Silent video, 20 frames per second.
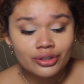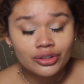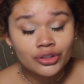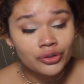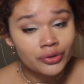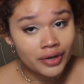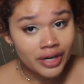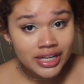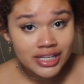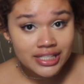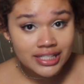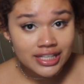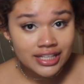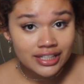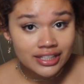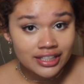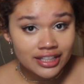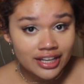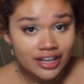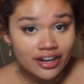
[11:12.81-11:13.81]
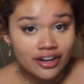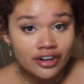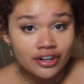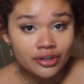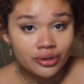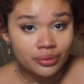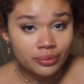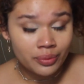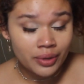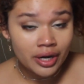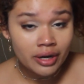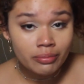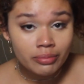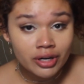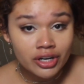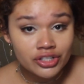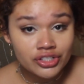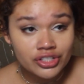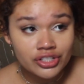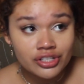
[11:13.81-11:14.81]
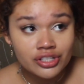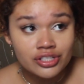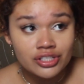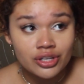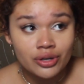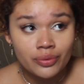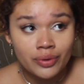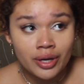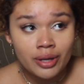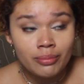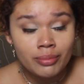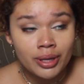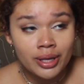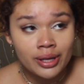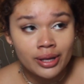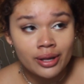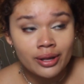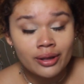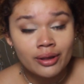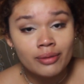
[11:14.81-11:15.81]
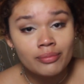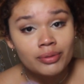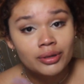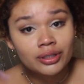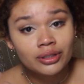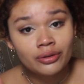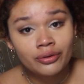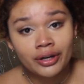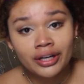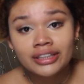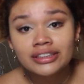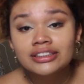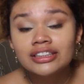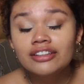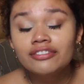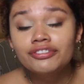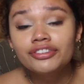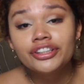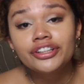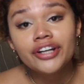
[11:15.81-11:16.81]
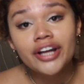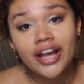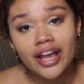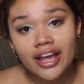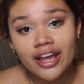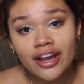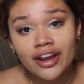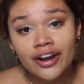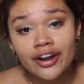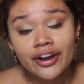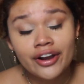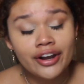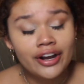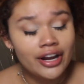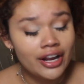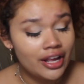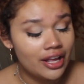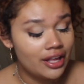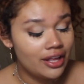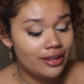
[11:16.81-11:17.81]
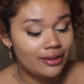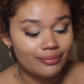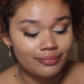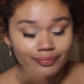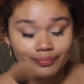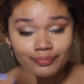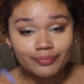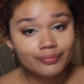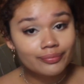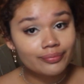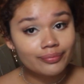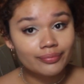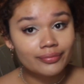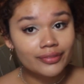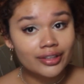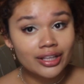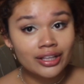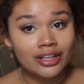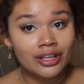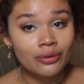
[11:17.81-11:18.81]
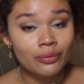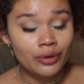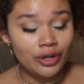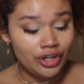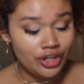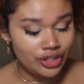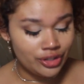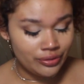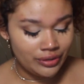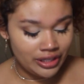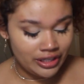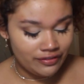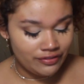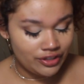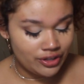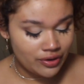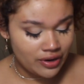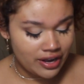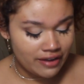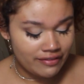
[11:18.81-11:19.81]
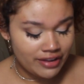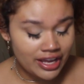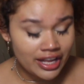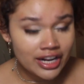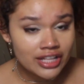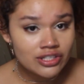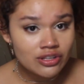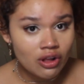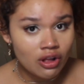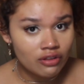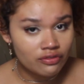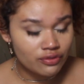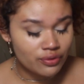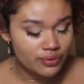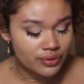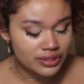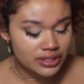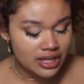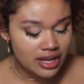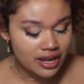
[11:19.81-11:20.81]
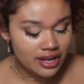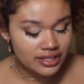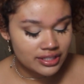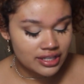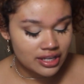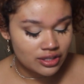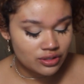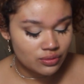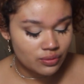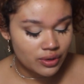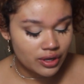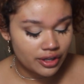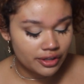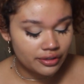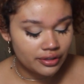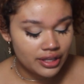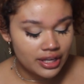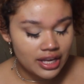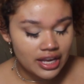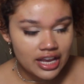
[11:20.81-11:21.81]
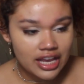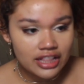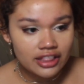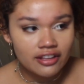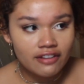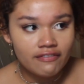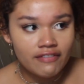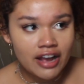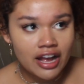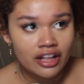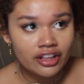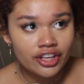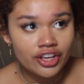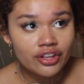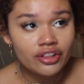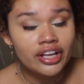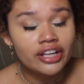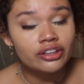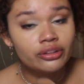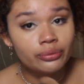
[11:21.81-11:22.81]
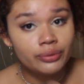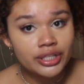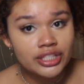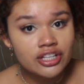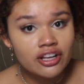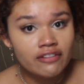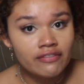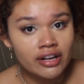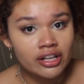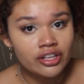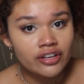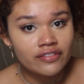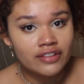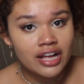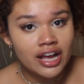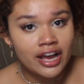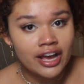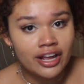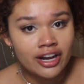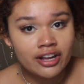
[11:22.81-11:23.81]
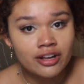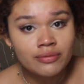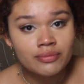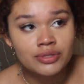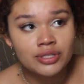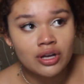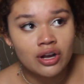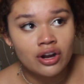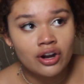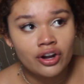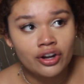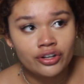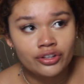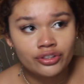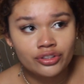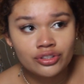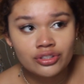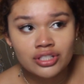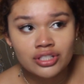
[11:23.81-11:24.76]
great skincare, great brushes, great makeup, great stuff for your hair. Like, what are you doing if you don't have it? And it's all full sized as well. And the value, like the retail value of the items are